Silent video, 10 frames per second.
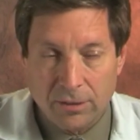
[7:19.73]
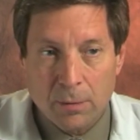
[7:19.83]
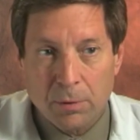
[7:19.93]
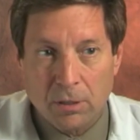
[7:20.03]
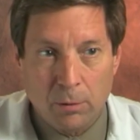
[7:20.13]
And
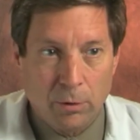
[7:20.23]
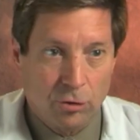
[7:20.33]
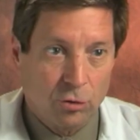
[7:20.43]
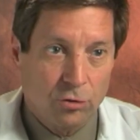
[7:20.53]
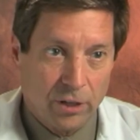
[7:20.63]
typically
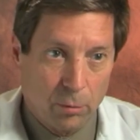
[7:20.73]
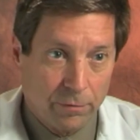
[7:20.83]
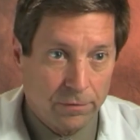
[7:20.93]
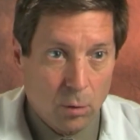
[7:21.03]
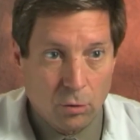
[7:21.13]
when associated
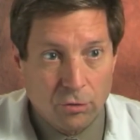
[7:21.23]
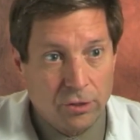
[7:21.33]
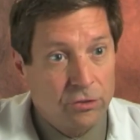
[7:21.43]
with floaters,